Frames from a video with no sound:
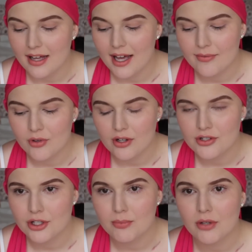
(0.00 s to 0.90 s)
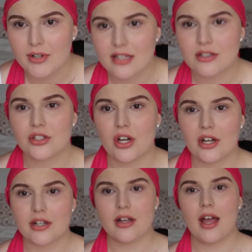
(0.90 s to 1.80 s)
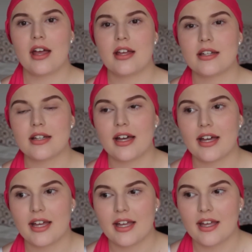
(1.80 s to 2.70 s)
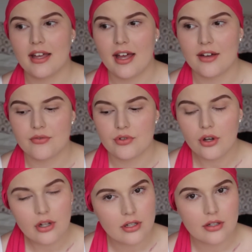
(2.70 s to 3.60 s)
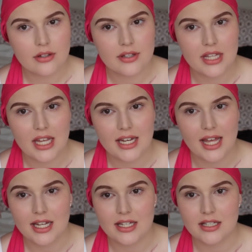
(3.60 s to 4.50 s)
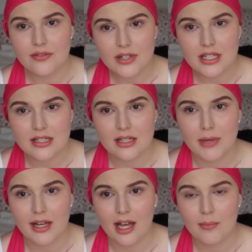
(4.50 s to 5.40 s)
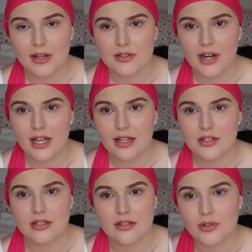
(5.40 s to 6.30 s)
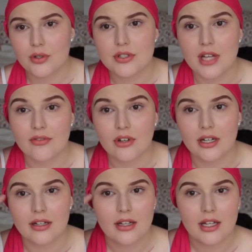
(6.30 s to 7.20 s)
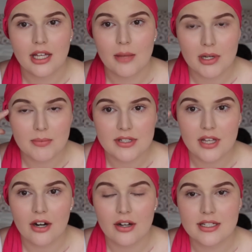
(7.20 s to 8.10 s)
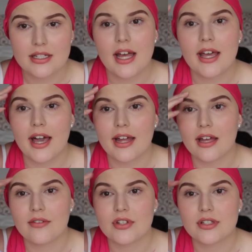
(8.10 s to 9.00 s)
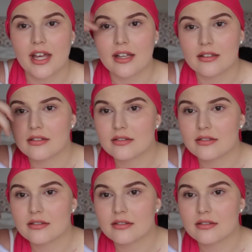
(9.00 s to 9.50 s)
it. I've got 2 more rounds to go and I have not seen any difference in my eyebrows or eyelashes. Of course, I've got a bit of mascara on today and I've just like